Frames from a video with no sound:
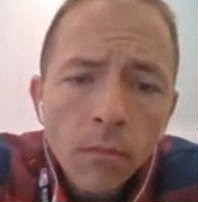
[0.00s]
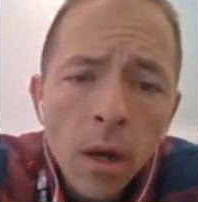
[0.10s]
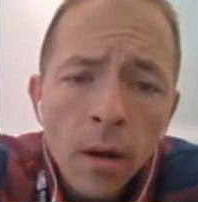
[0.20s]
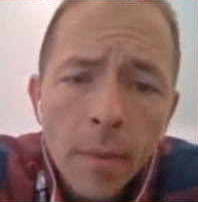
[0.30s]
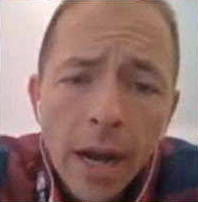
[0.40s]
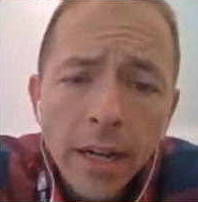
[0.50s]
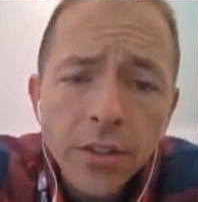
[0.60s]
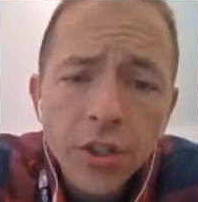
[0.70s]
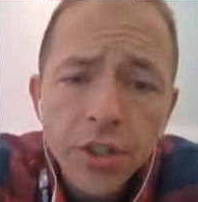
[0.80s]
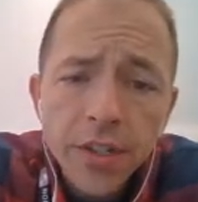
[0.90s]

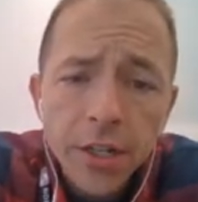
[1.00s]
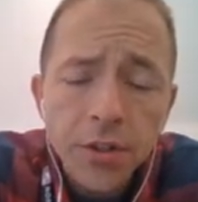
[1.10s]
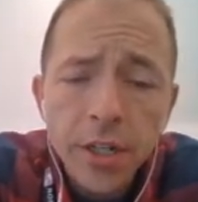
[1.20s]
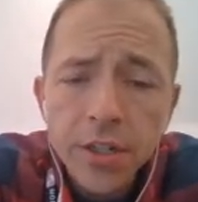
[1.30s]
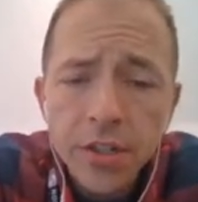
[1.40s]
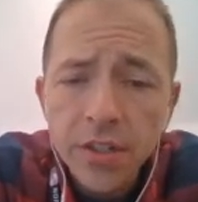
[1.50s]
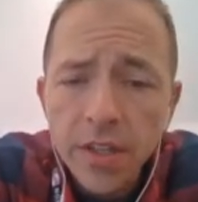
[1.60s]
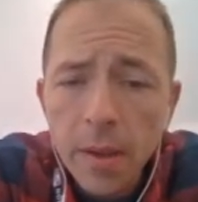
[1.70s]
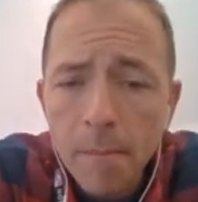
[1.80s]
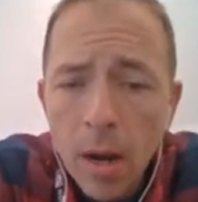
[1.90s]
Oxygen saturation is
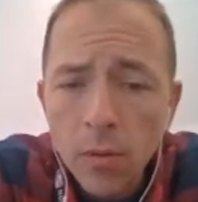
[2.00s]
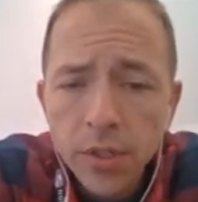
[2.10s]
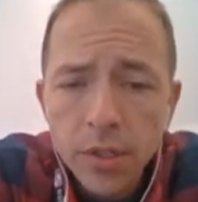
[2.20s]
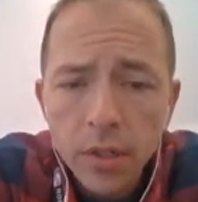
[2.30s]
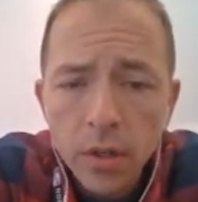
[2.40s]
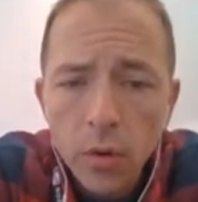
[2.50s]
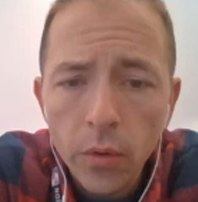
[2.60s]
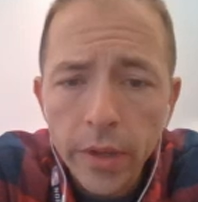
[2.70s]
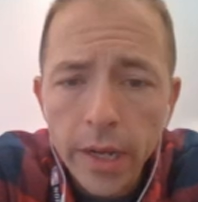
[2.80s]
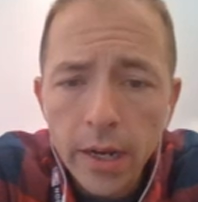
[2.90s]
the amount
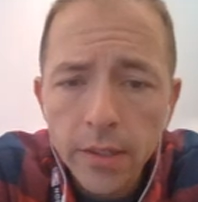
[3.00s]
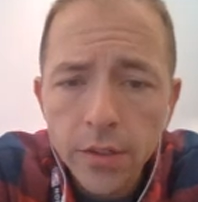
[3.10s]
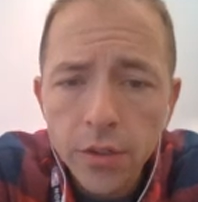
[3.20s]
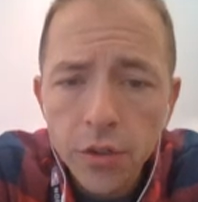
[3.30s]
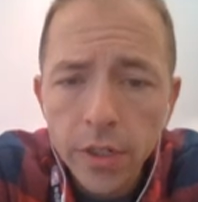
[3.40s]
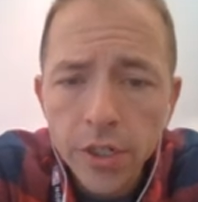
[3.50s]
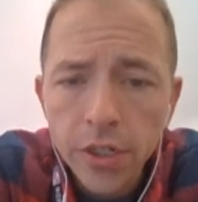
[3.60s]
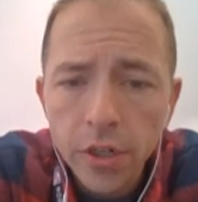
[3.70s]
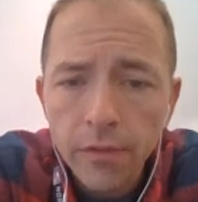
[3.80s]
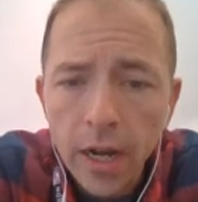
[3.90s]
or the
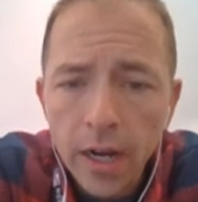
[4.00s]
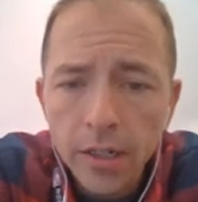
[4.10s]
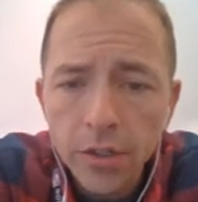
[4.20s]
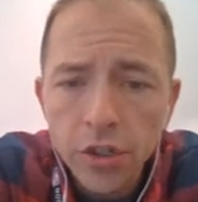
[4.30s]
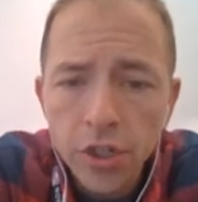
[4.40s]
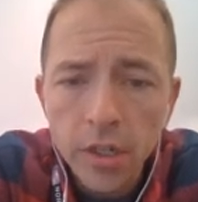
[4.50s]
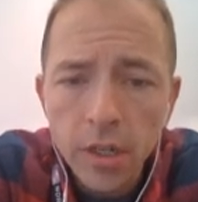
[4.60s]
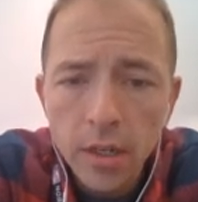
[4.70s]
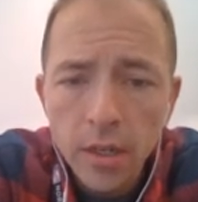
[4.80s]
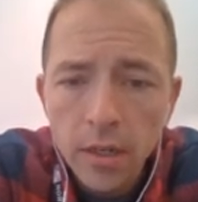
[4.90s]
concentration of oxygen
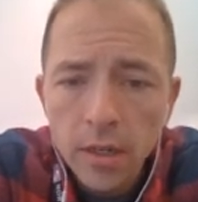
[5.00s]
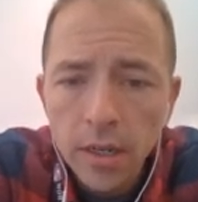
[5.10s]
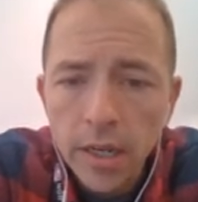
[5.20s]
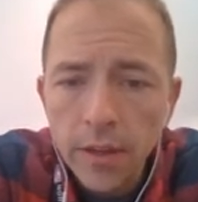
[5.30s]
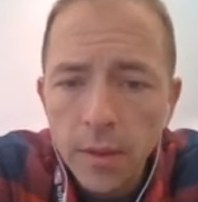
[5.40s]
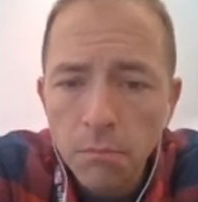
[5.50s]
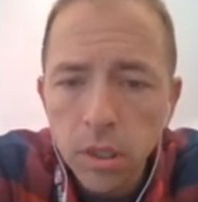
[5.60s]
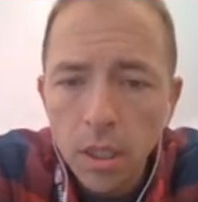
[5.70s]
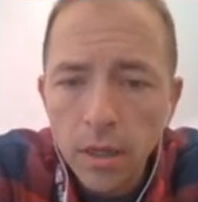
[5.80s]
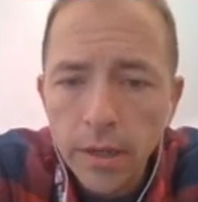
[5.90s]
in the
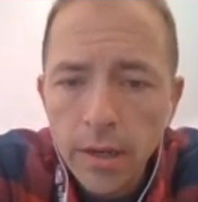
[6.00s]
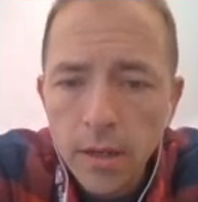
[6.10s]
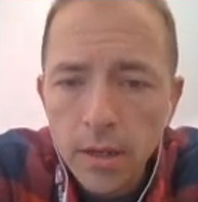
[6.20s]
blood.